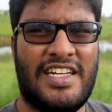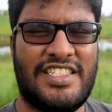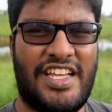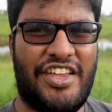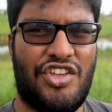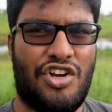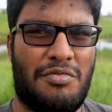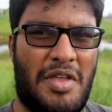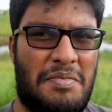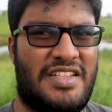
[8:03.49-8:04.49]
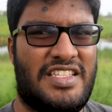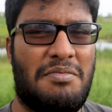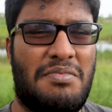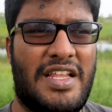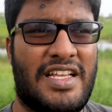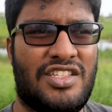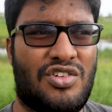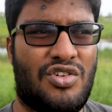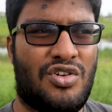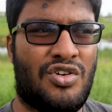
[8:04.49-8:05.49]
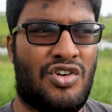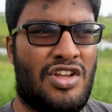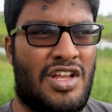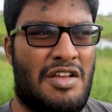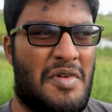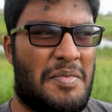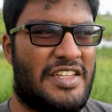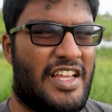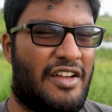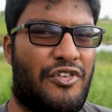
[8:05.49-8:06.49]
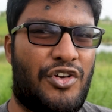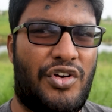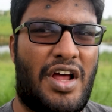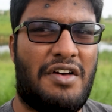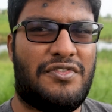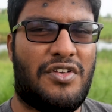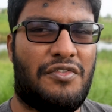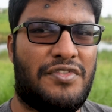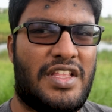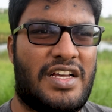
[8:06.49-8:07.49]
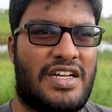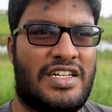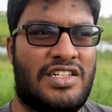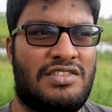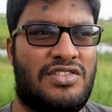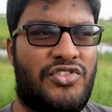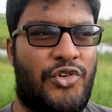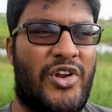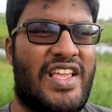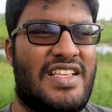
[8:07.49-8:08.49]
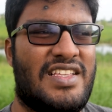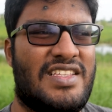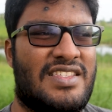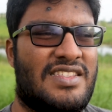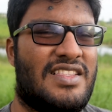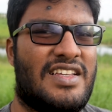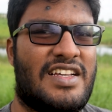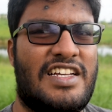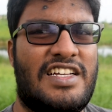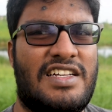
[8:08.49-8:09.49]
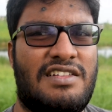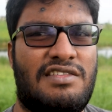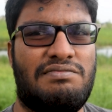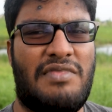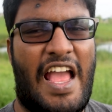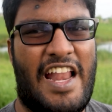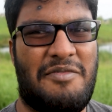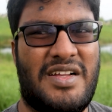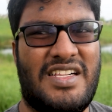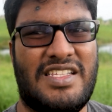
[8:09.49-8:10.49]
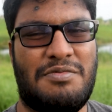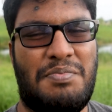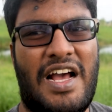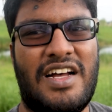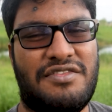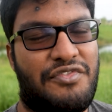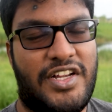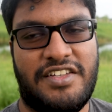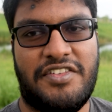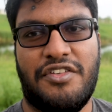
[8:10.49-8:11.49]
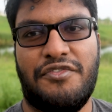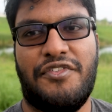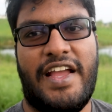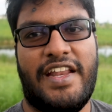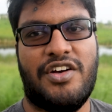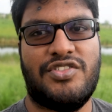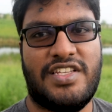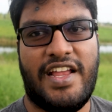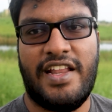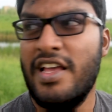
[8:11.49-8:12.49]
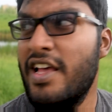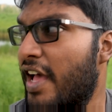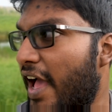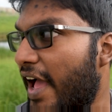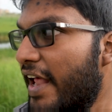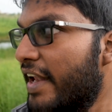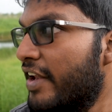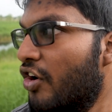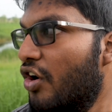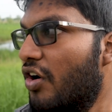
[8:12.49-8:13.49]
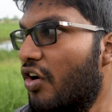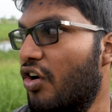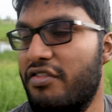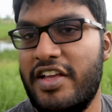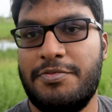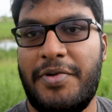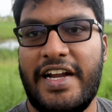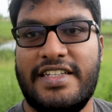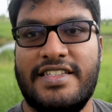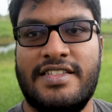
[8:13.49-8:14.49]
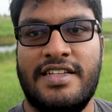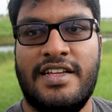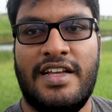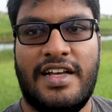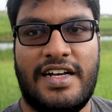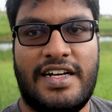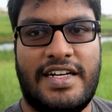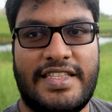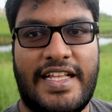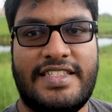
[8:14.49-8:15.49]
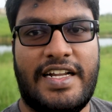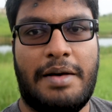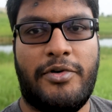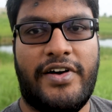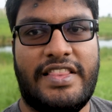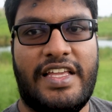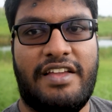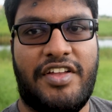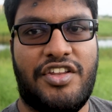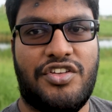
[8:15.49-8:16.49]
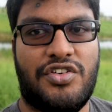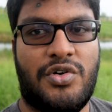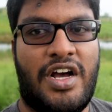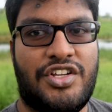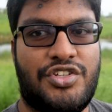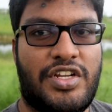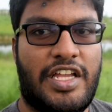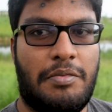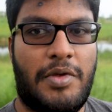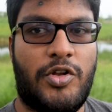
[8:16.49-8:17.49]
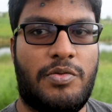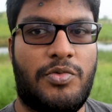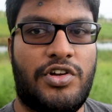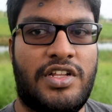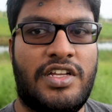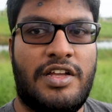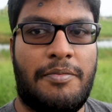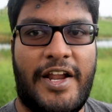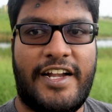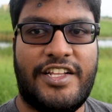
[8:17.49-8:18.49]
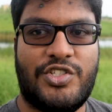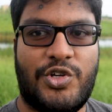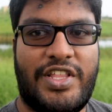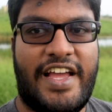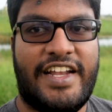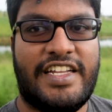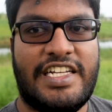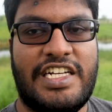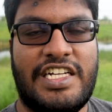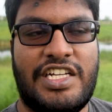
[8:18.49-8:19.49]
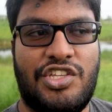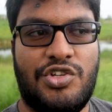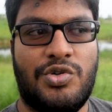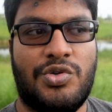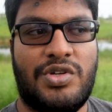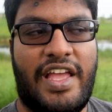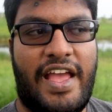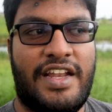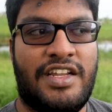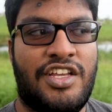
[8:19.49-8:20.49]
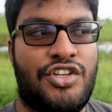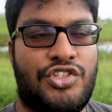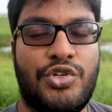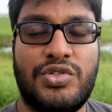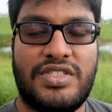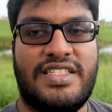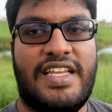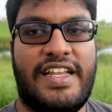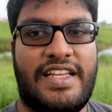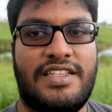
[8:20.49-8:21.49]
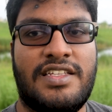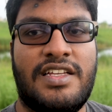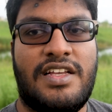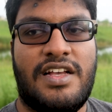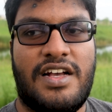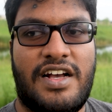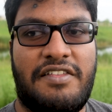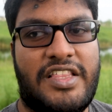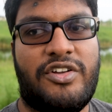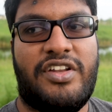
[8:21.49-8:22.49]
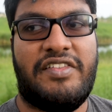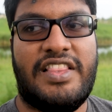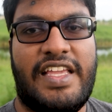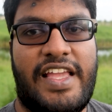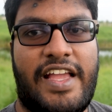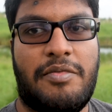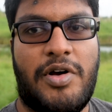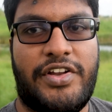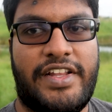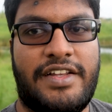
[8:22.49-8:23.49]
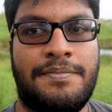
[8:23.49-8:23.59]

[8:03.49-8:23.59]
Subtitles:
Take your maybe siblings, or maybe take photographs of the trees, the animals, plants, whatever you find outside, and always practice. That's the number one thing when you are shooting in manual mode. Practice so that you can choose the settings without even thinking about it.